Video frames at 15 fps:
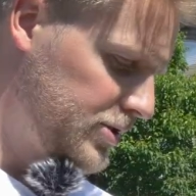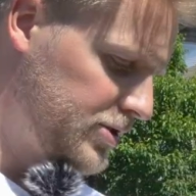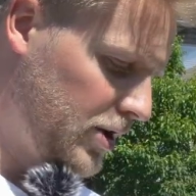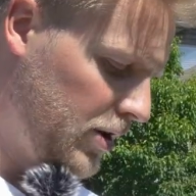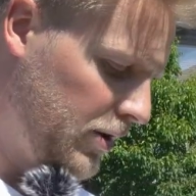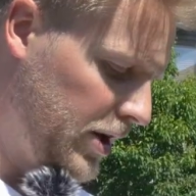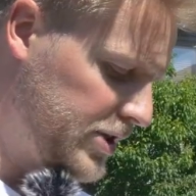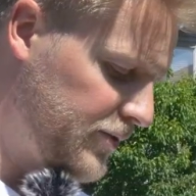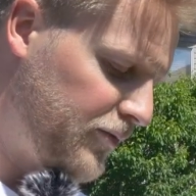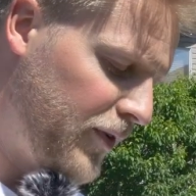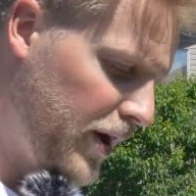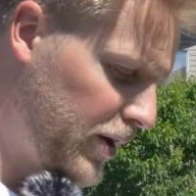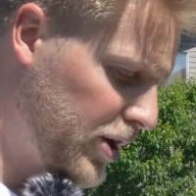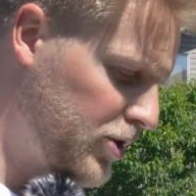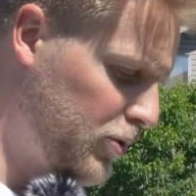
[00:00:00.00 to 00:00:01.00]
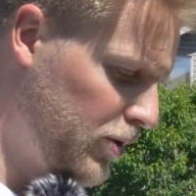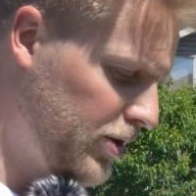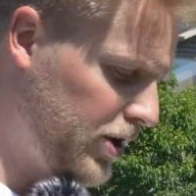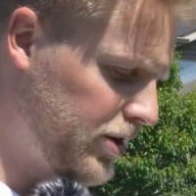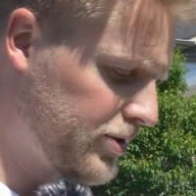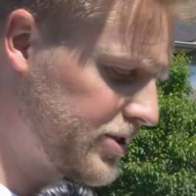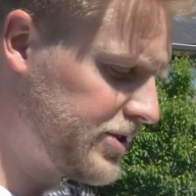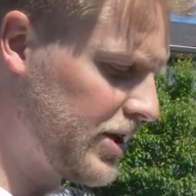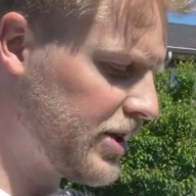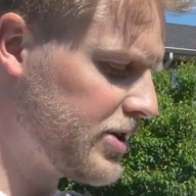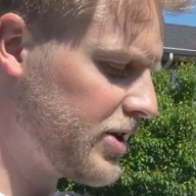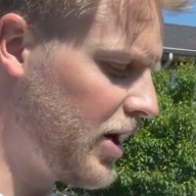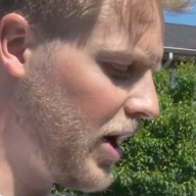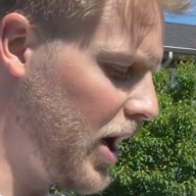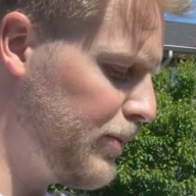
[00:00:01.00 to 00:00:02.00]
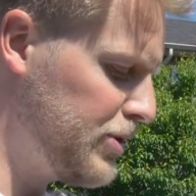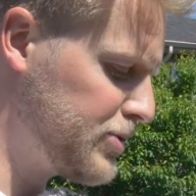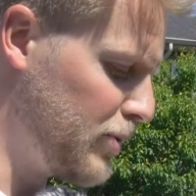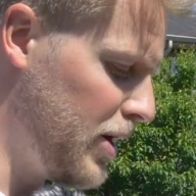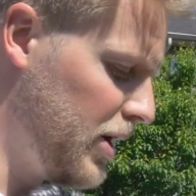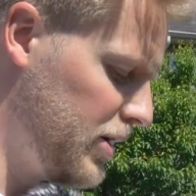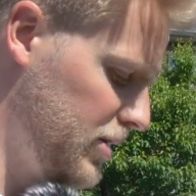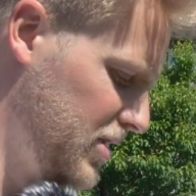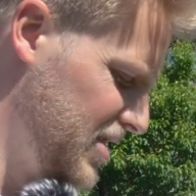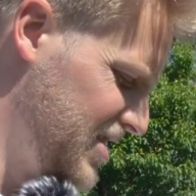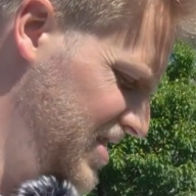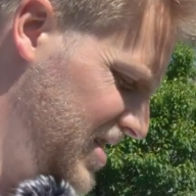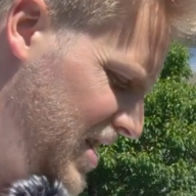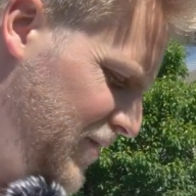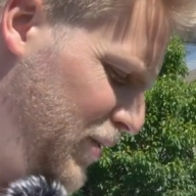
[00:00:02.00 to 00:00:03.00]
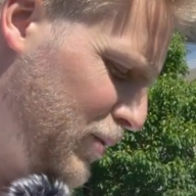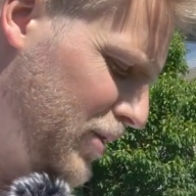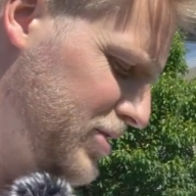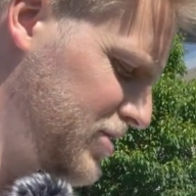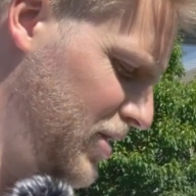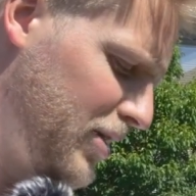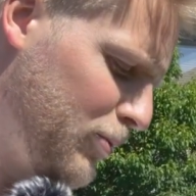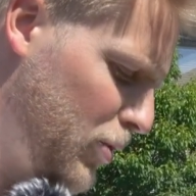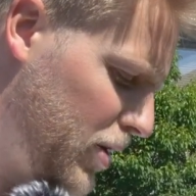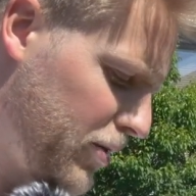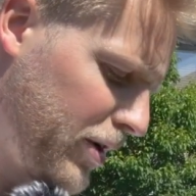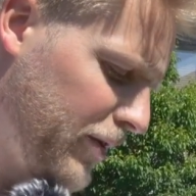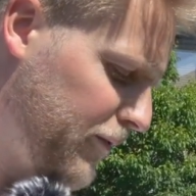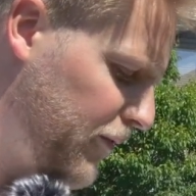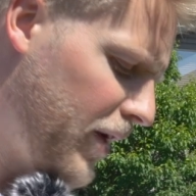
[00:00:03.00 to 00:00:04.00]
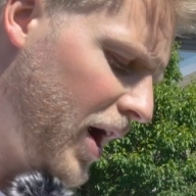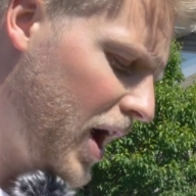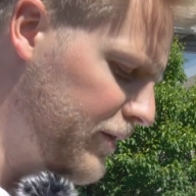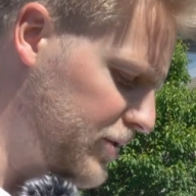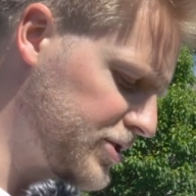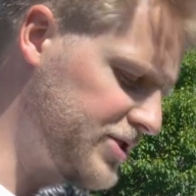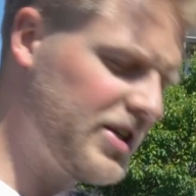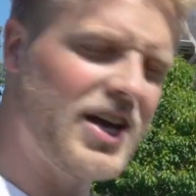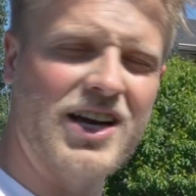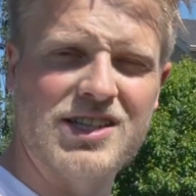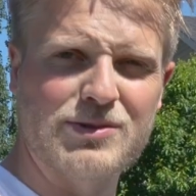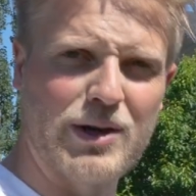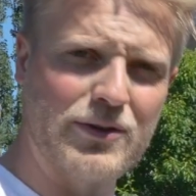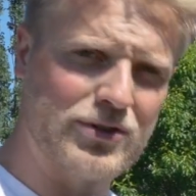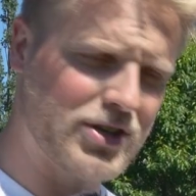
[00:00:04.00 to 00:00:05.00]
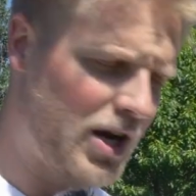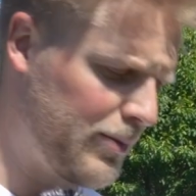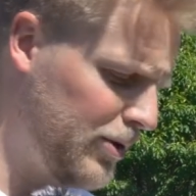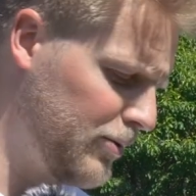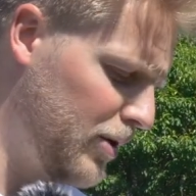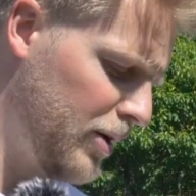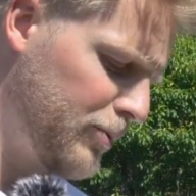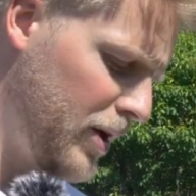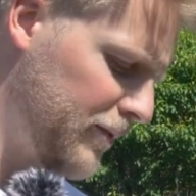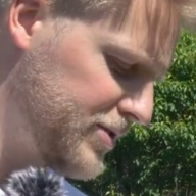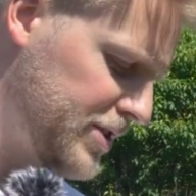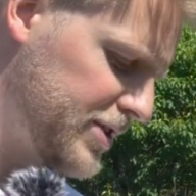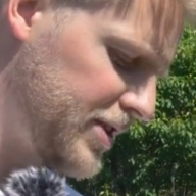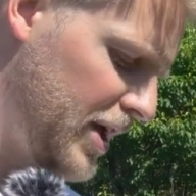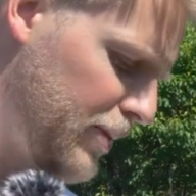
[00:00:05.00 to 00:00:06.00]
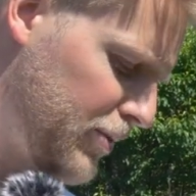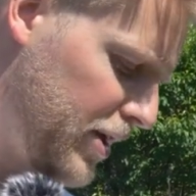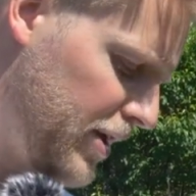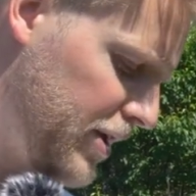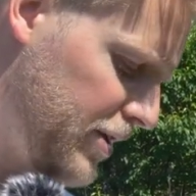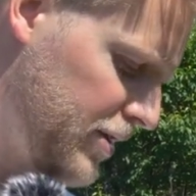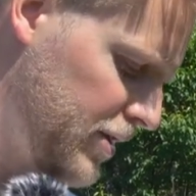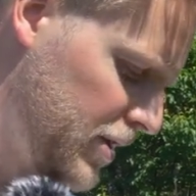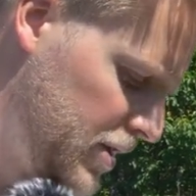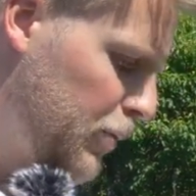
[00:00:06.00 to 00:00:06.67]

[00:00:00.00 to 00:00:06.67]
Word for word: So it's very cool. You can also set the time as well. If you wanna start watering at five or six, whatever time you want, we have 6 a.m. right here.